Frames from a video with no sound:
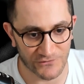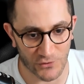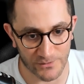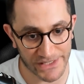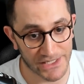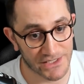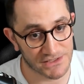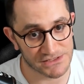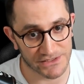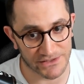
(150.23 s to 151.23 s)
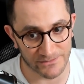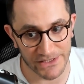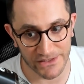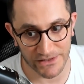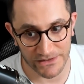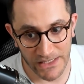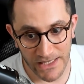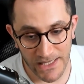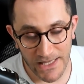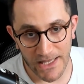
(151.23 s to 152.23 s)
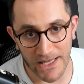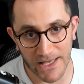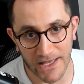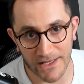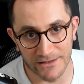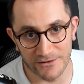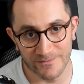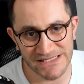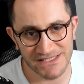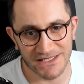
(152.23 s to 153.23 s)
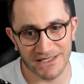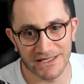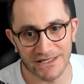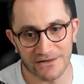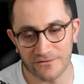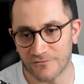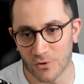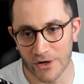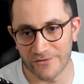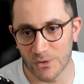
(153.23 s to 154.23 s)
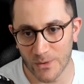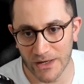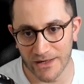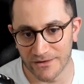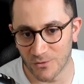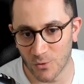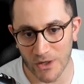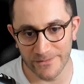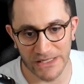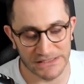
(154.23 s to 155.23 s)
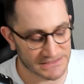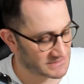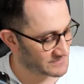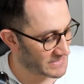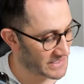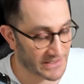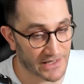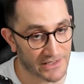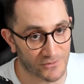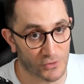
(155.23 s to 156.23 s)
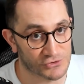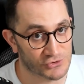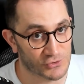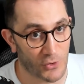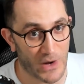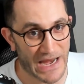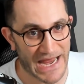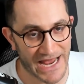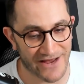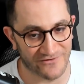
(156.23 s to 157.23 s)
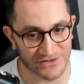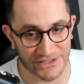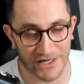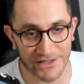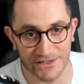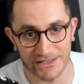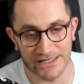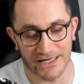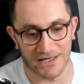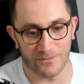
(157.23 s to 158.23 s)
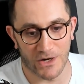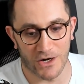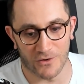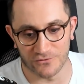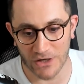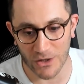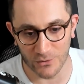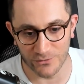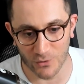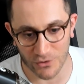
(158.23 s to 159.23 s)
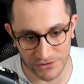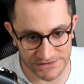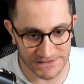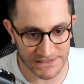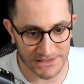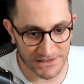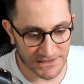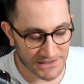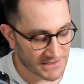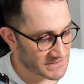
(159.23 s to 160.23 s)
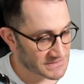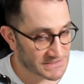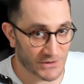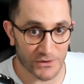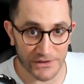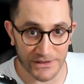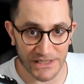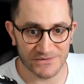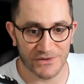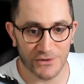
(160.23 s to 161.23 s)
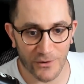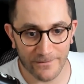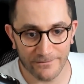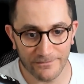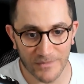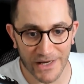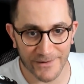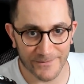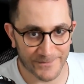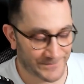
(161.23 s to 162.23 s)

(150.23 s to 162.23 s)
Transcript: for beginners, intermediate, and basically for everyone who animates in Spine and wants to know every tiny detail about how it works. See you in the next video. Bye.